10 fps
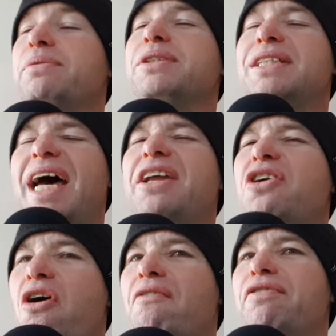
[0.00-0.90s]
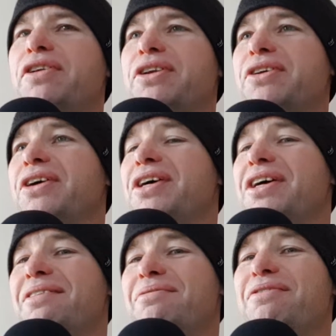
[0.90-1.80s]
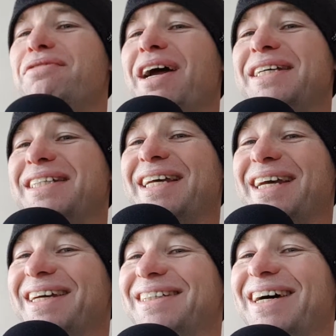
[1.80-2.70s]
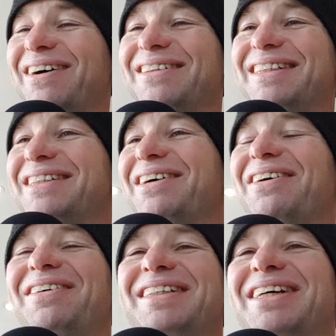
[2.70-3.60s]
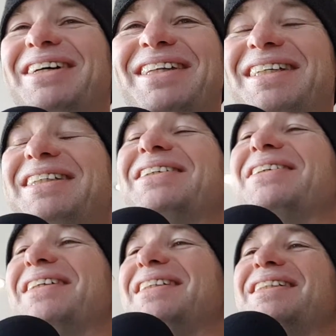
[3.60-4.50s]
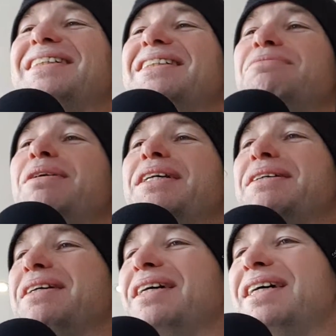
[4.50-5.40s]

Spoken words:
He was that confident with racing. So I always like that story. It's funny.